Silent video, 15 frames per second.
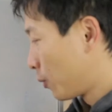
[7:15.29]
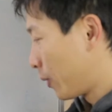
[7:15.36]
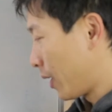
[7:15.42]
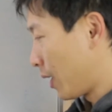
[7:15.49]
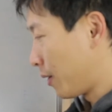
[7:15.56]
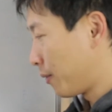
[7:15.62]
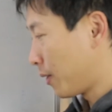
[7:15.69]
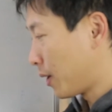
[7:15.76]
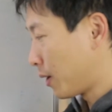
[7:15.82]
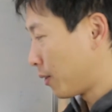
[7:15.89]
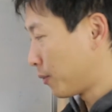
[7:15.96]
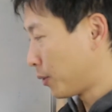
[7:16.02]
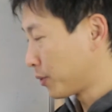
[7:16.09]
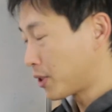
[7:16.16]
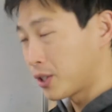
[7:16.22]
We have
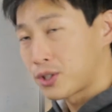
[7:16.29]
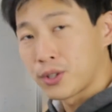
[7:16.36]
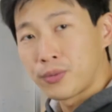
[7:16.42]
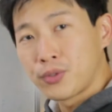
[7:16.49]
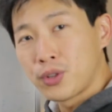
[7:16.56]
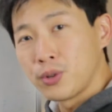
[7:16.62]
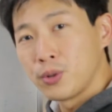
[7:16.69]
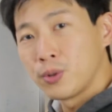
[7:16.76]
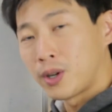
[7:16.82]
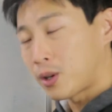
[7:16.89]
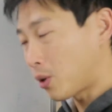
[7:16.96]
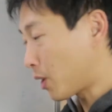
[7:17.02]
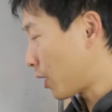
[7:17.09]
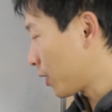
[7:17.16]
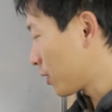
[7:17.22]
a voltage of 2
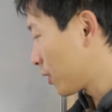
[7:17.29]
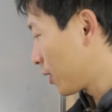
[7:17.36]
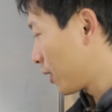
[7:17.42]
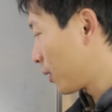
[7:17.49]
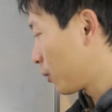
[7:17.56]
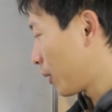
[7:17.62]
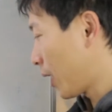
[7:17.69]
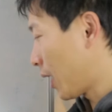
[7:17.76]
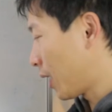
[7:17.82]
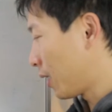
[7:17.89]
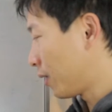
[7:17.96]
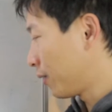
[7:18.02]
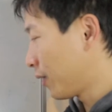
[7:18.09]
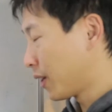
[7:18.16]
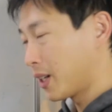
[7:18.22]
across it. We
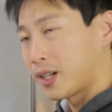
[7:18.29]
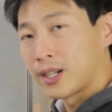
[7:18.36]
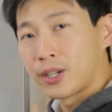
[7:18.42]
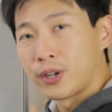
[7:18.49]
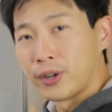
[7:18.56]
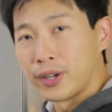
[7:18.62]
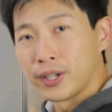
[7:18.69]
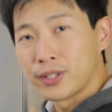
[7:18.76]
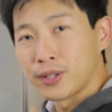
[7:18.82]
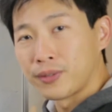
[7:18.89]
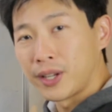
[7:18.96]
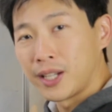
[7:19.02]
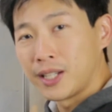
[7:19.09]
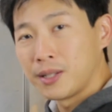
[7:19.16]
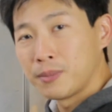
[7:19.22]
have a current
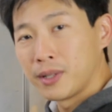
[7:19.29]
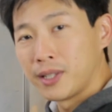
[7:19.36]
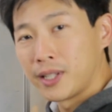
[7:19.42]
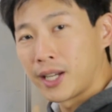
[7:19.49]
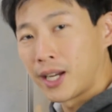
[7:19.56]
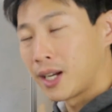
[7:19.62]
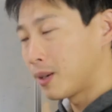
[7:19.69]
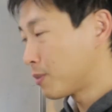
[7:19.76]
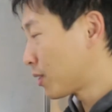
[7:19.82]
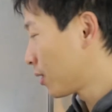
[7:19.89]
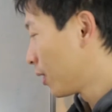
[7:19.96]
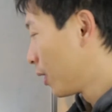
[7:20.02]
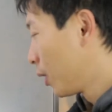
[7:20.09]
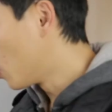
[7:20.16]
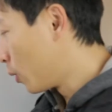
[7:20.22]
of 80
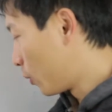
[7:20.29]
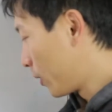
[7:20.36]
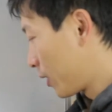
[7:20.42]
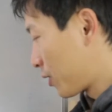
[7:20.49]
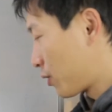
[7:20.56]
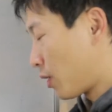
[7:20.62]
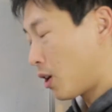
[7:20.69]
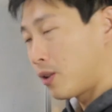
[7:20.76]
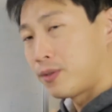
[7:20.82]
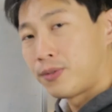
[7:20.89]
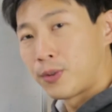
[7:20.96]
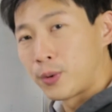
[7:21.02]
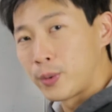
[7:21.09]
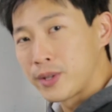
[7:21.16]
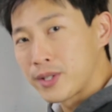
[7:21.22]
milliamps. We want to solve
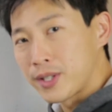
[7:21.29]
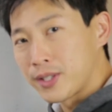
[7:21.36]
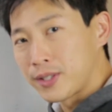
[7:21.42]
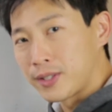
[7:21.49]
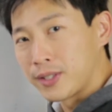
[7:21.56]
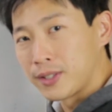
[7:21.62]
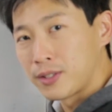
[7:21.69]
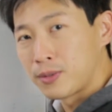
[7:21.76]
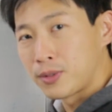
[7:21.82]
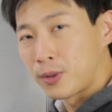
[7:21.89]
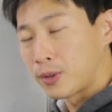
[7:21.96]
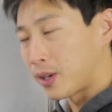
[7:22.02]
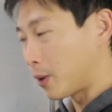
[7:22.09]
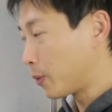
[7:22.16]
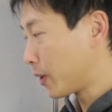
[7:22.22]
for resistance
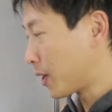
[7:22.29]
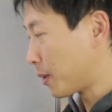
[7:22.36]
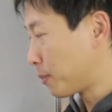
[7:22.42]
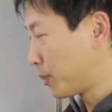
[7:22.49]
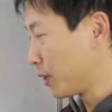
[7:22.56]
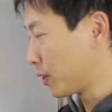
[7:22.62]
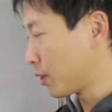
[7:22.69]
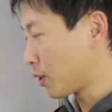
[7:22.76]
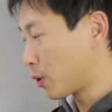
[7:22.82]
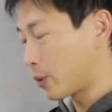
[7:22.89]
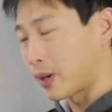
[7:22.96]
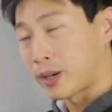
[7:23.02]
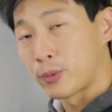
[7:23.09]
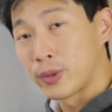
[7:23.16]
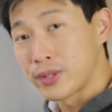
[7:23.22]
so that we can put the
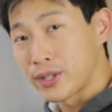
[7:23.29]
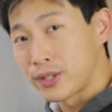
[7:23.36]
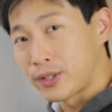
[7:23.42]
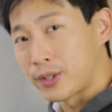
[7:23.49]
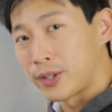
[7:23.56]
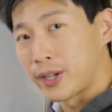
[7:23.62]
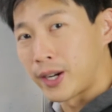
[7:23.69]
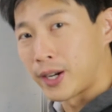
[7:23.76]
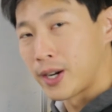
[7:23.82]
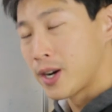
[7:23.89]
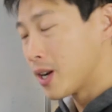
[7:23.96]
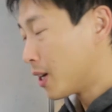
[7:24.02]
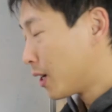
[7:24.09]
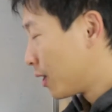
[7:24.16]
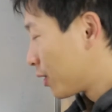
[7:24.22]
correct resistor there
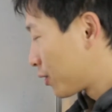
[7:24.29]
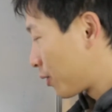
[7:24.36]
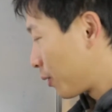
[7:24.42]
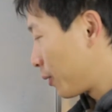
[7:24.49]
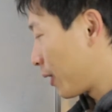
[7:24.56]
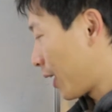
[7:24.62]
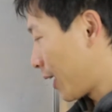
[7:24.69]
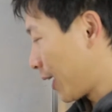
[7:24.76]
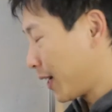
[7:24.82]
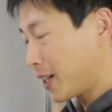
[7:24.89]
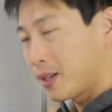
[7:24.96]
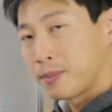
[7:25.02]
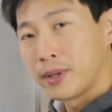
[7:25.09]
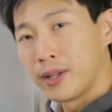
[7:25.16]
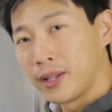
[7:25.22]
so that
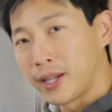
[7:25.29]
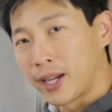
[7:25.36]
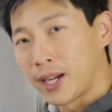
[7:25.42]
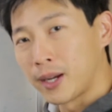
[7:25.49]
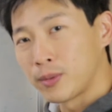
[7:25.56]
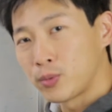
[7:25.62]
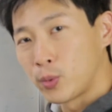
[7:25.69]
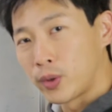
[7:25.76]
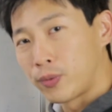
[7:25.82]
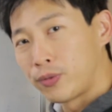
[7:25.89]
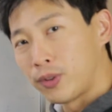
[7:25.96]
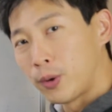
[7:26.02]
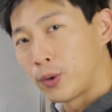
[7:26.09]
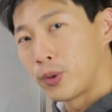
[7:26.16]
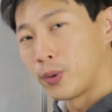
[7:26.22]
80 milliamps will
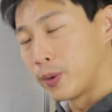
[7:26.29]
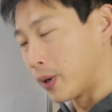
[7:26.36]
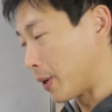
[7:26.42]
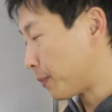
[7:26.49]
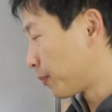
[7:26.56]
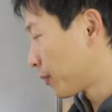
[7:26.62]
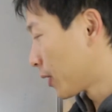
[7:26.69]
flow through it.